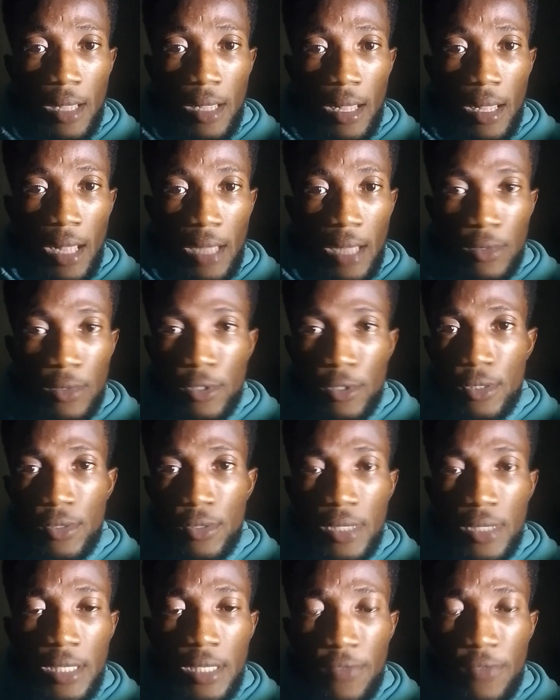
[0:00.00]
and not
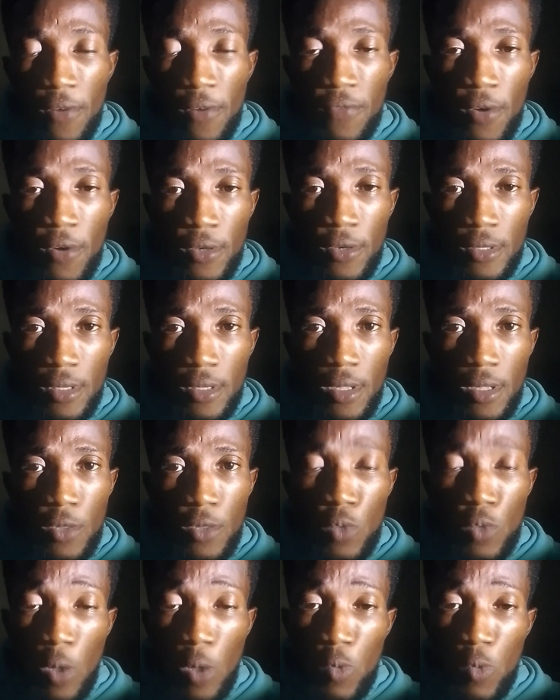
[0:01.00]
using it for fun. You
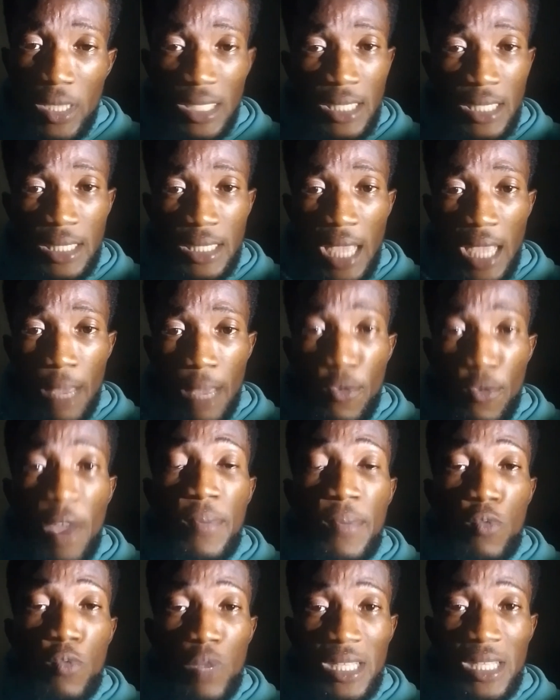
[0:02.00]
are wasting time. You have
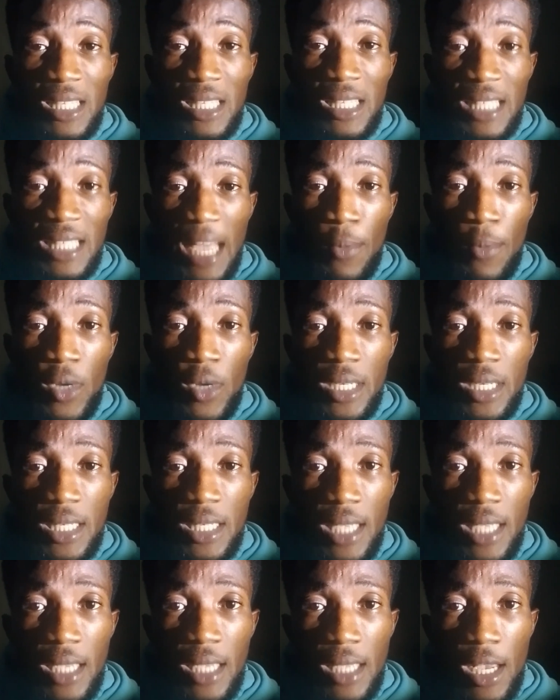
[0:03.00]
been wasting time all these
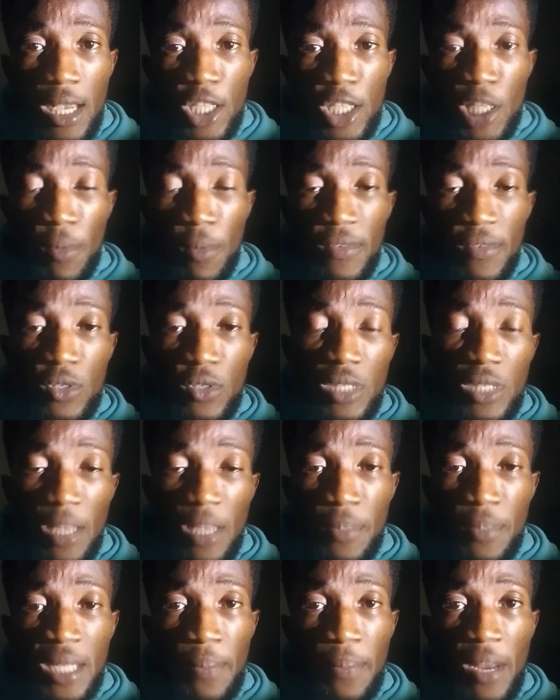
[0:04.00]
years. Some of these social
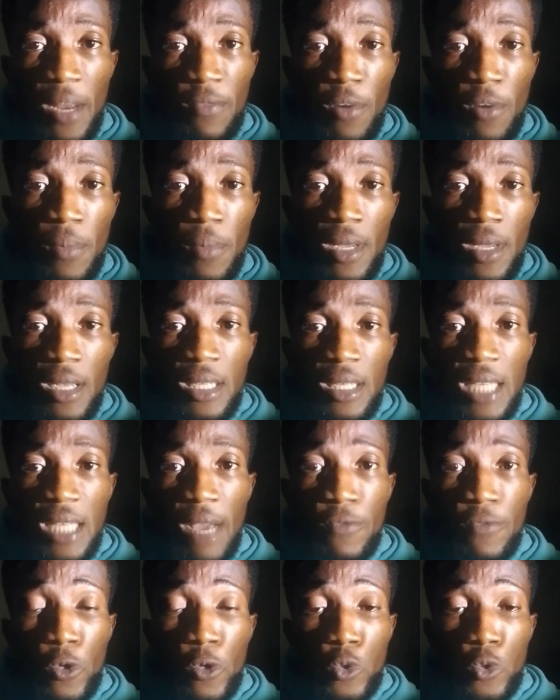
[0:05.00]
media platforms, they have
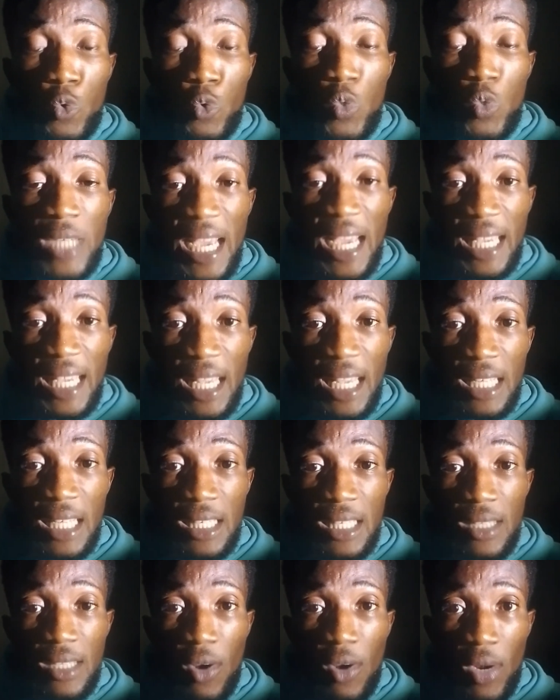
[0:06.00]
done 2
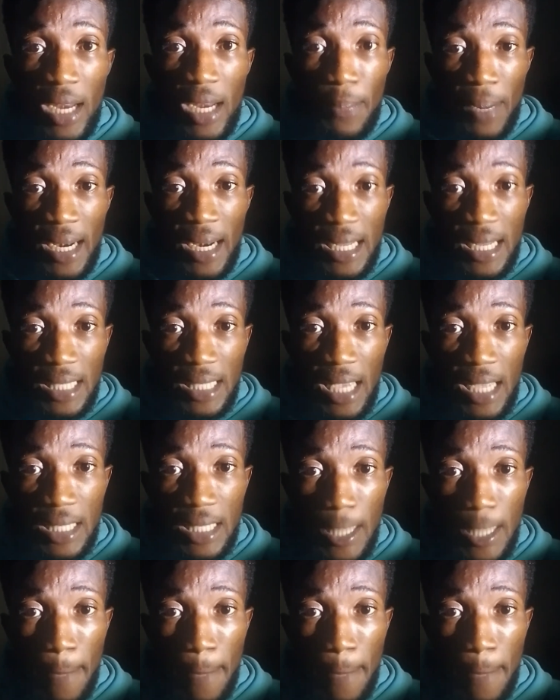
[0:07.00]
decades on planet Earth.